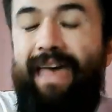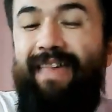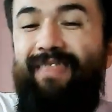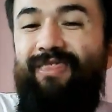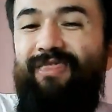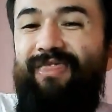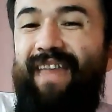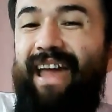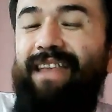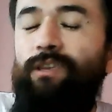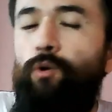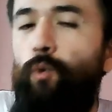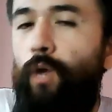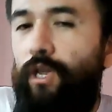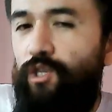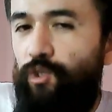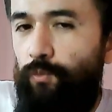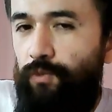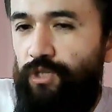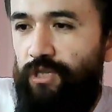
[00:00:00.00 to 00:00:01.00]
then you
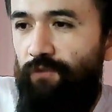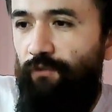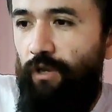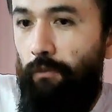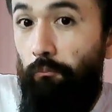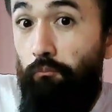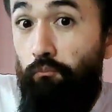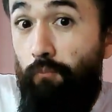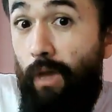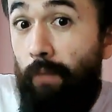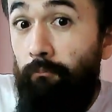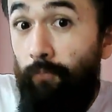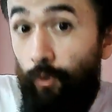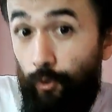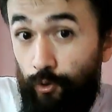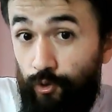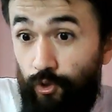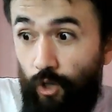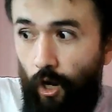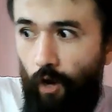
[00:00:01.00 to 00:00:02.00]
get specific
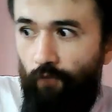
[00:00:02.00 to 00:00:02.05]
members